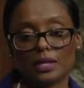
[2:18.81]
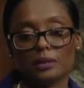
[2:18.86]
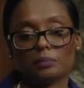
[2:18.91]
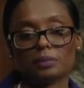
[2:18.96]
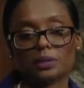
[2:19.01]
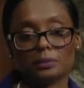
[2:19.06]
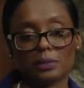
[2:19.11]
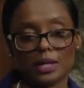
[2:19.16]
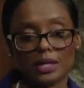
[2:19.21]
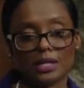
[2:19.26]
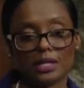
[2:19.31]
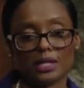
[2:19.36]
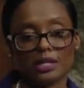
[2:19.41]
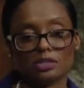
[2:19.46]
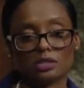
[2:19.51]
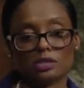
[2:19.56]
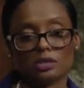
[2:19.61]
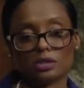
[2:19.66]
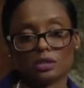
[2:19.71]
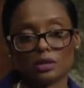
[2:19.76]
implemented
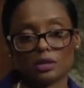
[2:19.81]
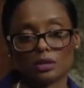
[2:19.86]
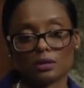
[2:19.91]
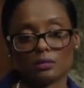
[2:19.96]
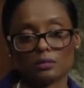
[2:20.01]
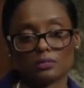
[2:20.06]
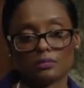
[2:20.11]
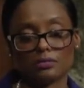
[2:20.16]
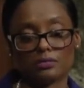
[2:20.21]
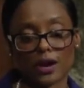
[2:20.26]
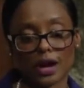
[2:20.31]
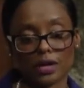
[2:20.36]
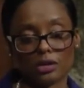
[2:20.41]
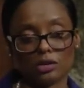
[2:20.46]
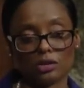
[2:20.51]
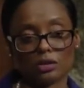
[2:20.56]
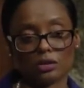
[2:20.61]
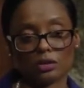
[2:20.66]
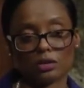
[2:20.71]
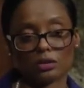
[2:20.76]
into the
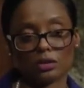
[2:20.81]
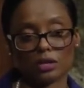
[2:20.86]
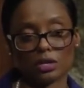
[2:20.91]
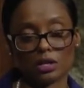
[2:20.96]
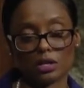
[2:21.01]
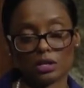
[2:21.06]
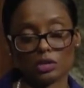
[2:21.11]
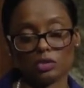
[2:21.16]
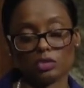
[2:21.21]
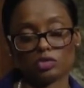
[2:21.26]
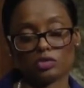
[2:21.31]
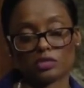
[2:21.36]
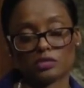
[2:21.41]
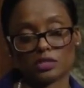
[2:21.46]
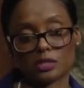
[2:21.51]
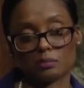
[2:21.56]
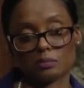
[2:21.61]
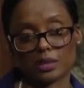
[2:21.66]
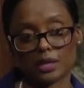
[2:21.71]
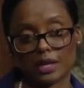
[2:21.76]
final
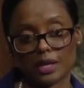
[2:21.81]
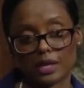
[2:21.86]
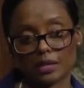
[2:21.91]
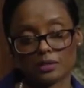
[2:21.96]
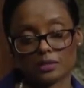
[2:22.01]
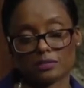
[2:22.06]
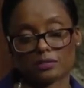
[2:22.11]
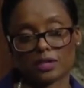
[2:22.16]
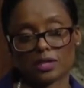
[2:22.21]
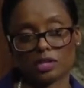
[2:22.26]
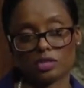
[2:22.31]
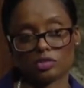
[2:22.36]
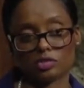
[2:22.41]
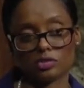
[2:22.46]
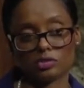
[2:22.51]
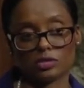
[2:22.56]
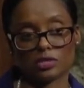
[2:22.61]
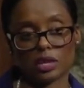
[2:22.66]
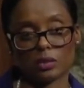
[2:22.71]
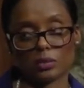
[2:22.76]
conclusions and plans of the
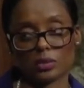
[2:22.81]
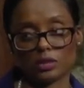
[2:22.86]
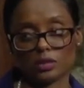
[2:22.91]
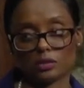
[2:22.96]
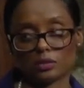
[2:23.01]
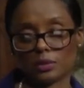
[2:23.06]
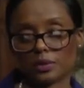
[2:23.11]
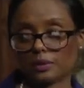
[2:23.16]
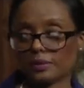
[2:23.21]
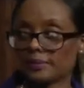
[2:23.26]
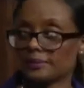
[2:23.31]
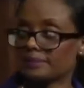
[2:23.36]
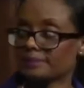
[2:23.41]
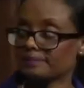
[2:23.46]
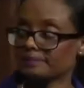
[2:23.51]
issues that we deal with.